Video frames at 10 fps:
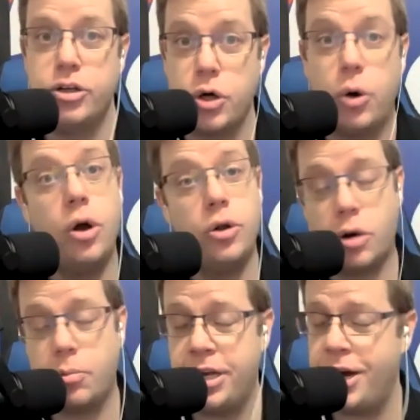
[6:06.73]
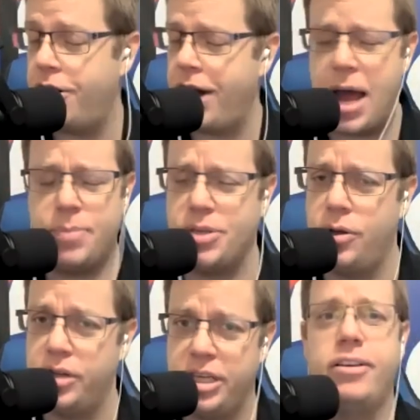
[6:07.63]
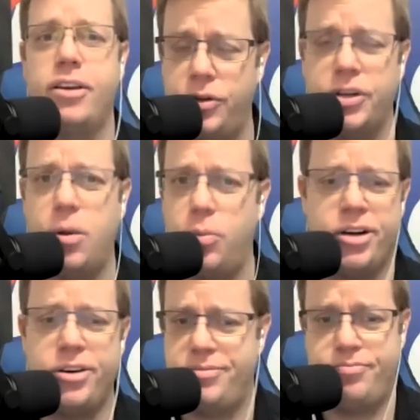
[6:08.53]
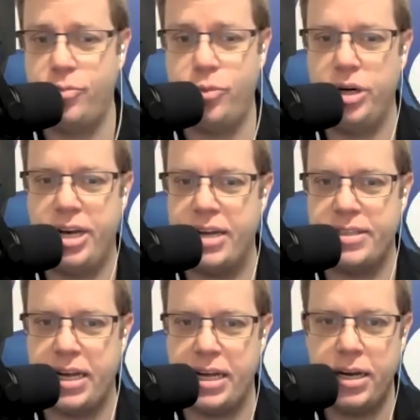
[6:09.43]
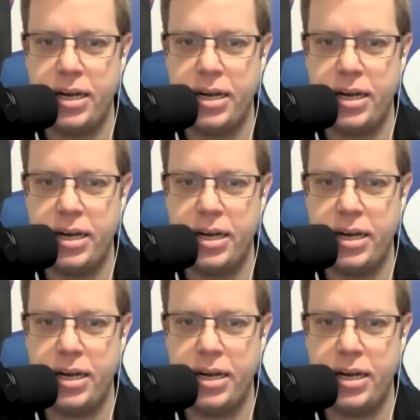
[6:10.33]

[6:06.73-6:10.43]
So normal year, absolutely. Calder Cup winners wouldn't hesitate.